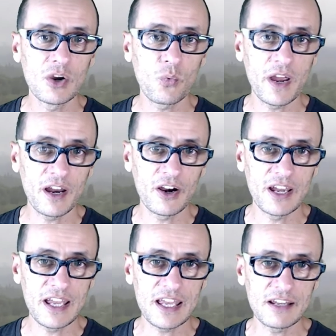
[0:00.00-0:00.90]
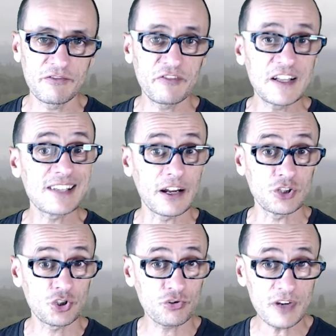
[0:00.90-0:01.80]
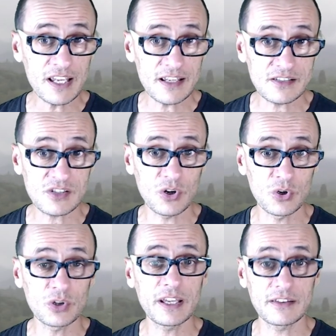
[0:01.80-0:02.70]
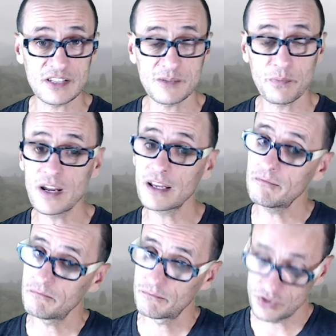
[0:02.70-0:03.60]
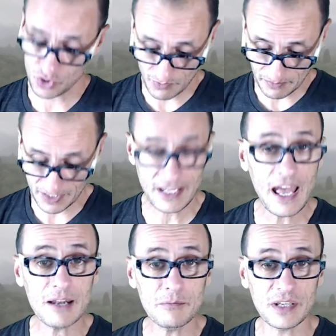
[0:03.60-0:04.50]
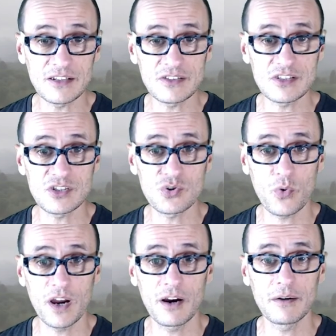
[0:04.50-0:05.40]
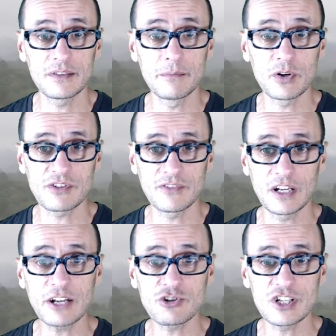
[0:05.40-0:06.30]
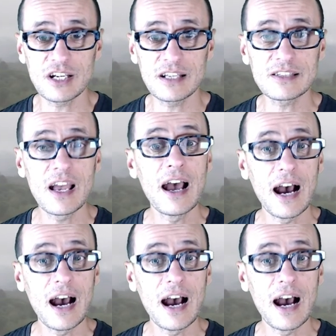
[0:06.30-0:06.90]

where it feeds on trees early in the spring, presumably again because this is where the most of the nitrogen is,